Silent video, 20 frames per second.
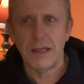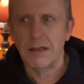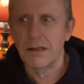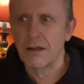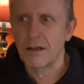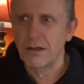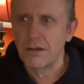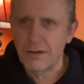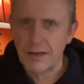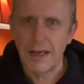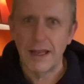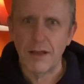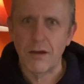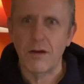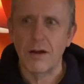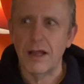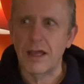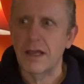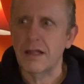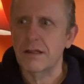You know, you click
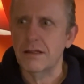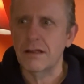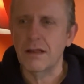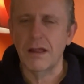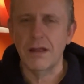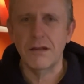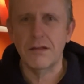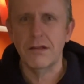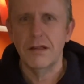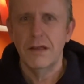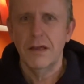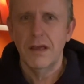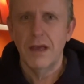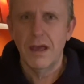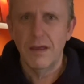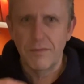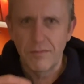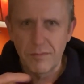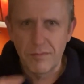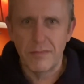on it and
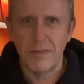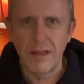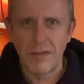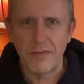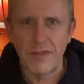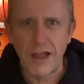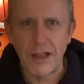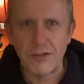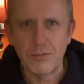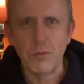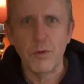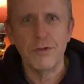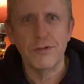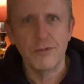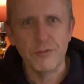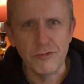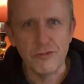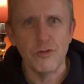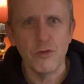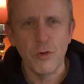that's what's
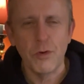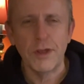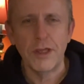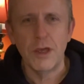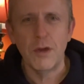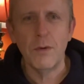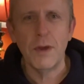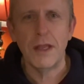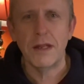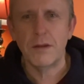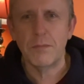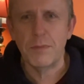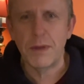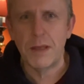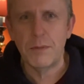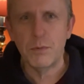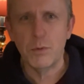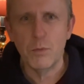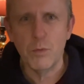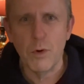drawing you in, and
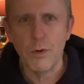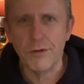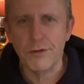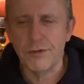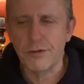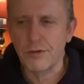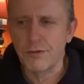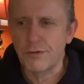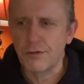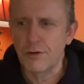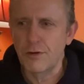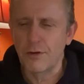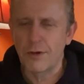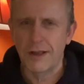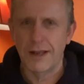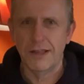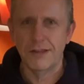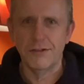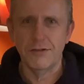people want to look at it.